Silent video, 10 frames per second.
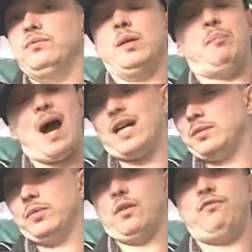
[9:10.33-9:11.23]

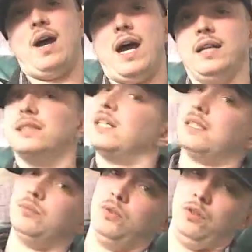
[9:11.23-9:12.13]
impossible to find,
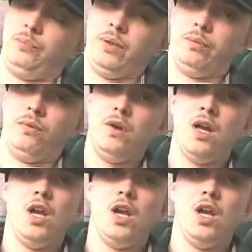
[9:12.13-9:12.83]
accessible to people,